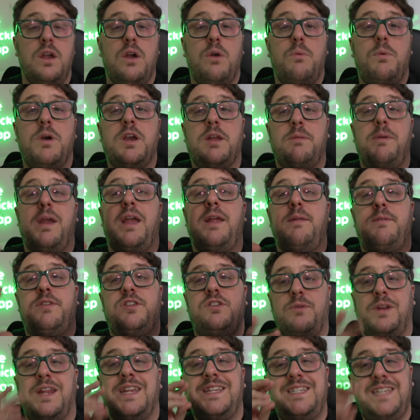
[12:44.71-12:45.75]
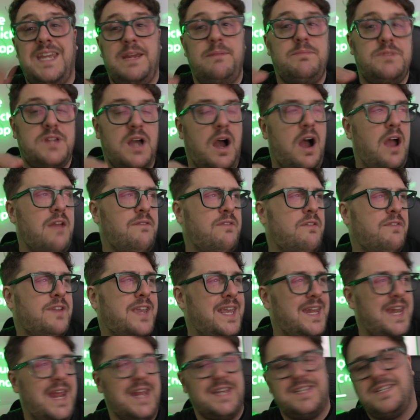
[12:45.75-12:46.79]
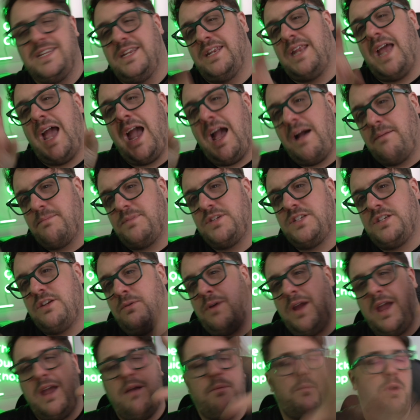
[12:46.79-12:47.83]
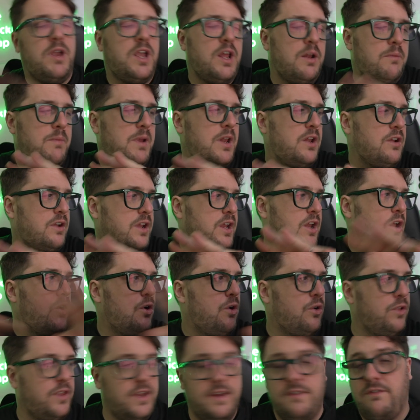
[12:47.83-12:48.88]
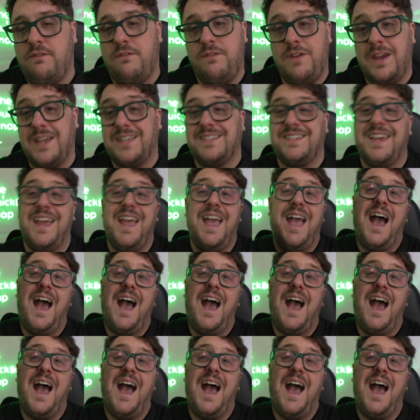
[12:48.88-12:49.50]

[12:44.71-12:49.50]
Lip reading: We're going to be doing a deep dive of connecting apps to it, and we're going to be looking at all the different things.